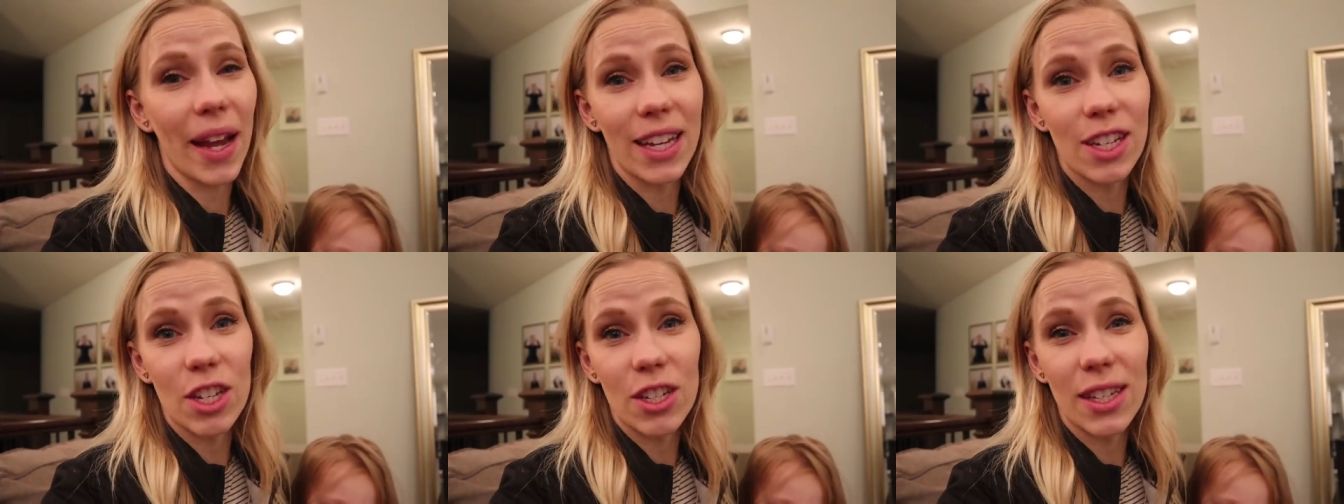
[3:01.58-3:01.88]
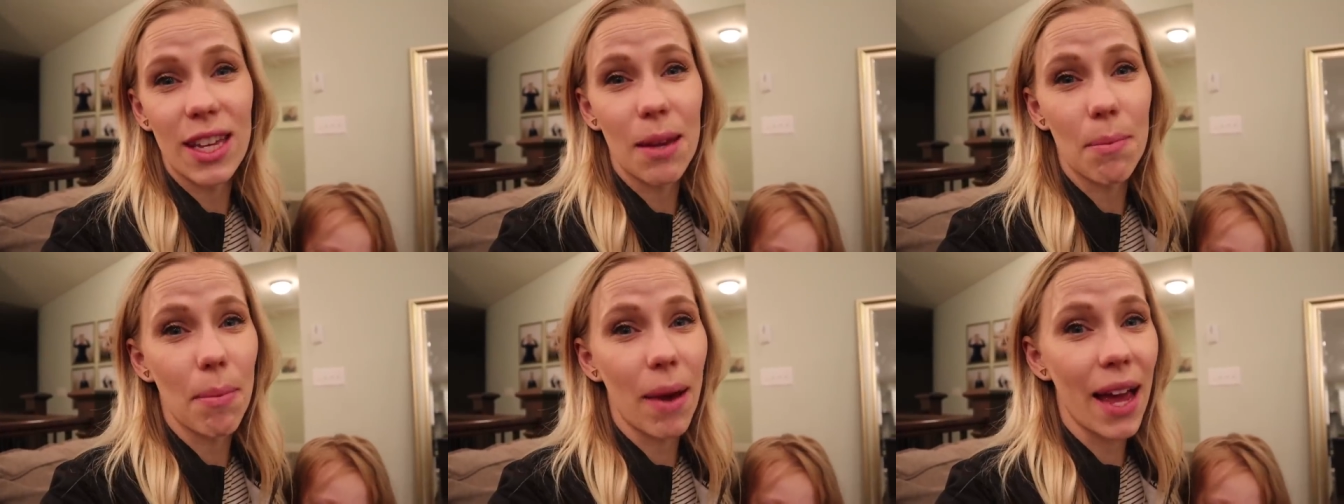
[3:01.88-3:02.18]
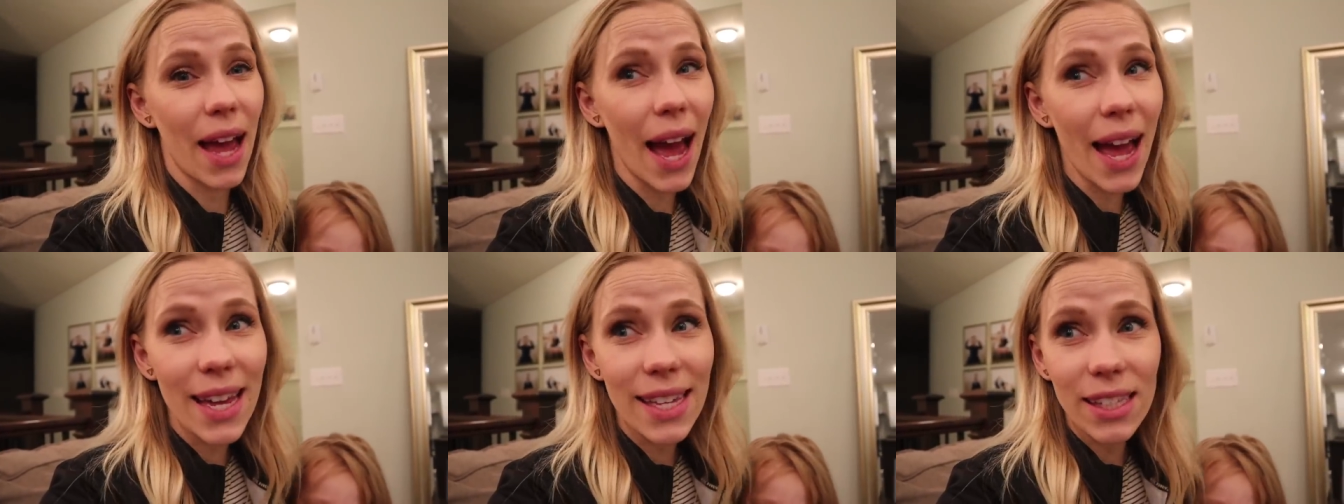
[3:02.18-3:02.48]
I can just keep
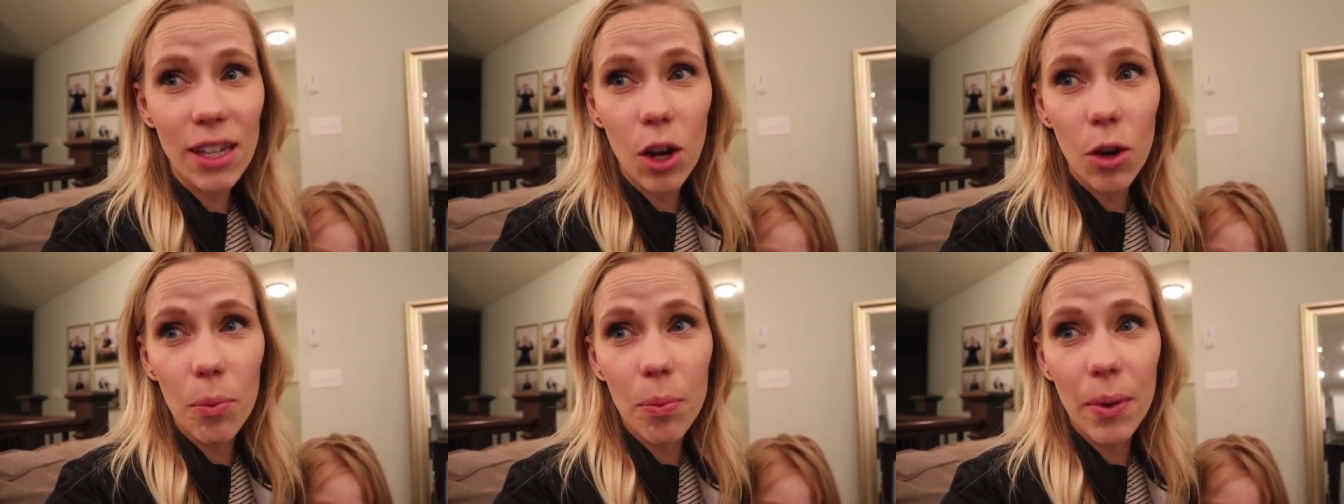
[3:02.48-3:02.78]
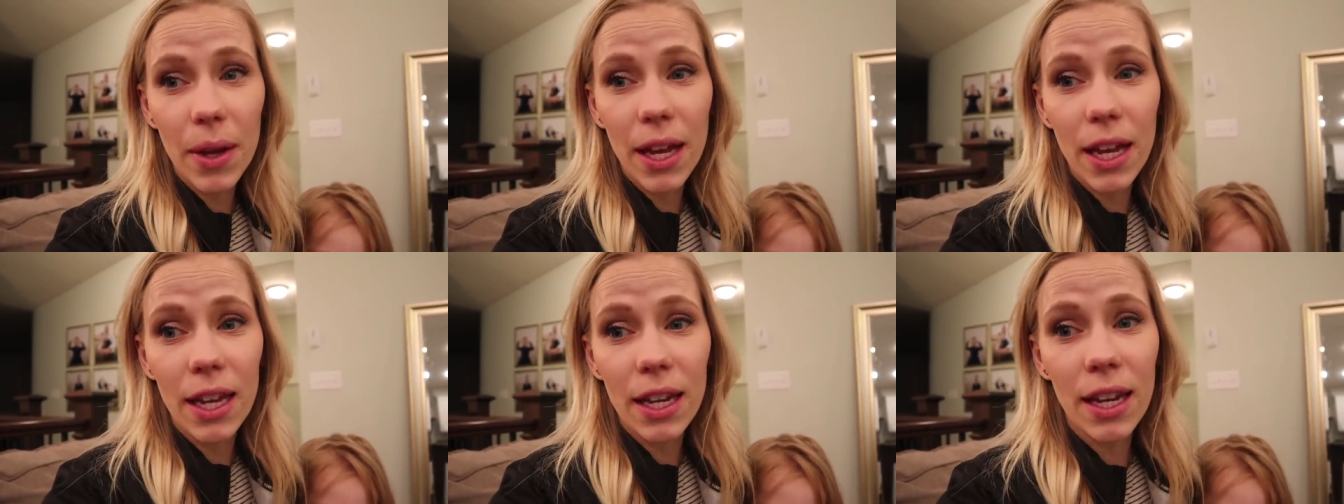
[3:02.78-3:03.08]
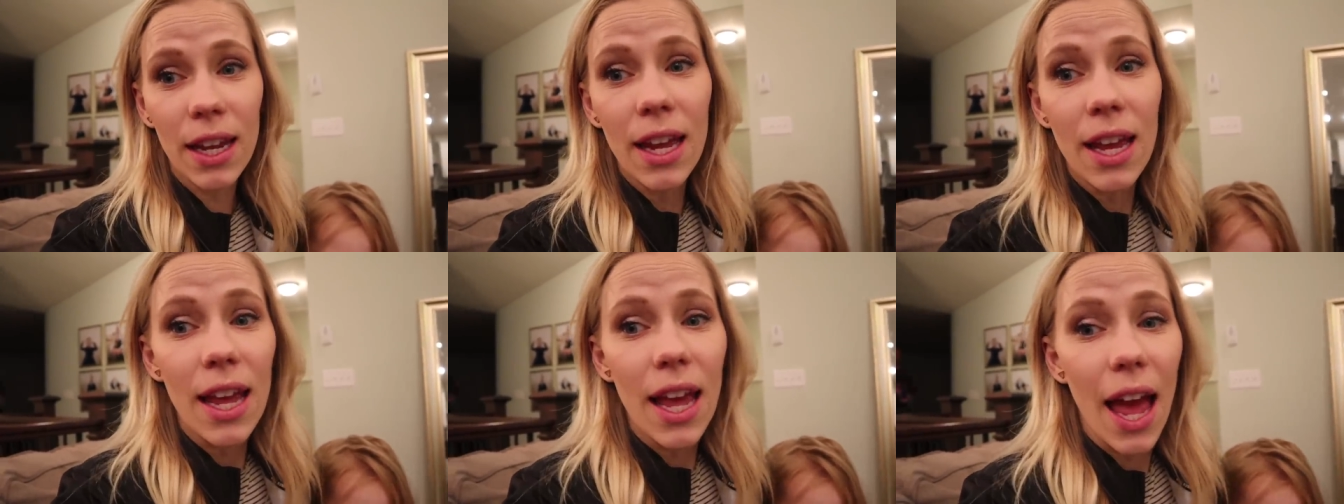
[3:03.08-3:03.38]
my eyes
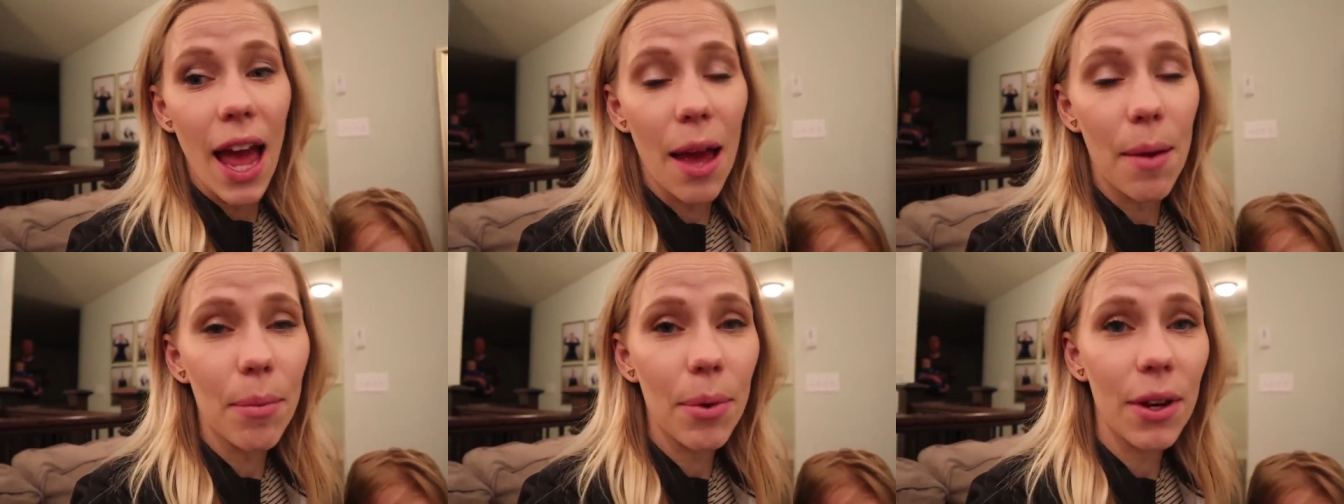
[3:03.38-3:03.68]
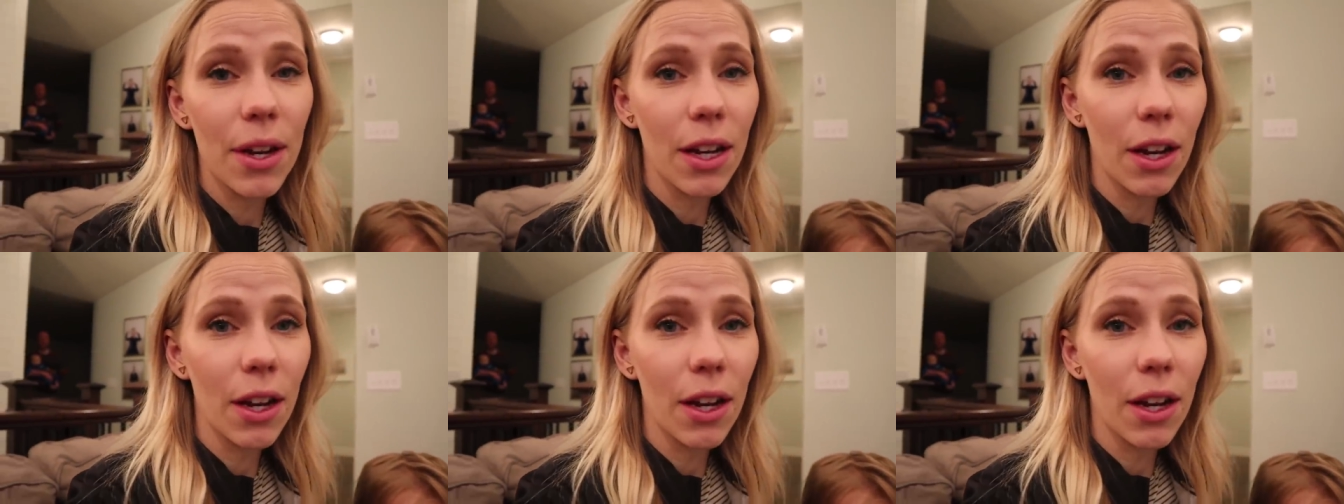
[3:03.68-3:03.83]
open. Ember